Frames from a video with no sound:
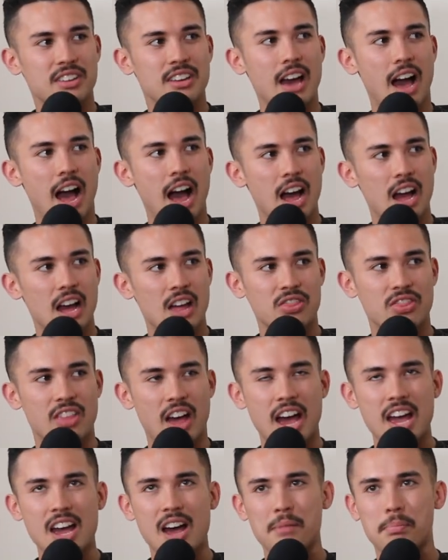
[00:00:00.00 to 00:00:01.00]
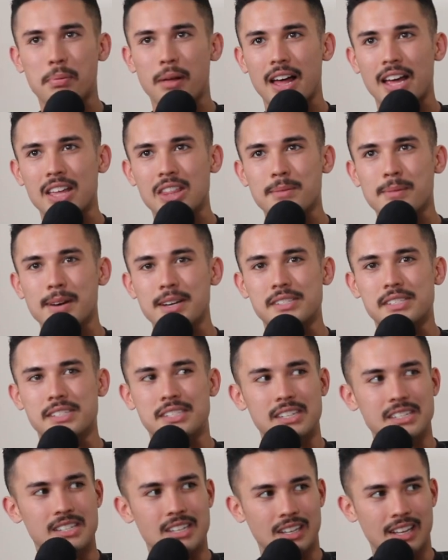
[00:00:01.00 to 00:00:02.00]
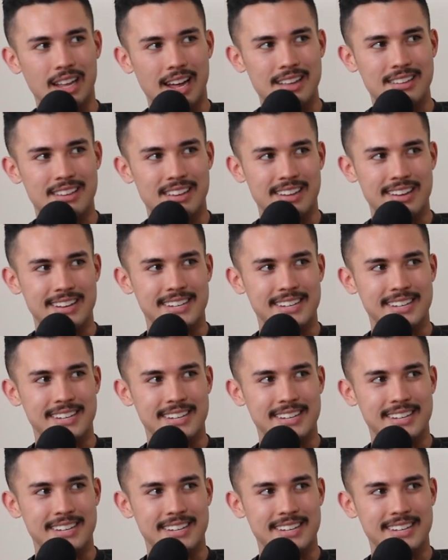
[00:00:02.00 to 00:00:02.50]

oh cut, they are playing the most scintillating,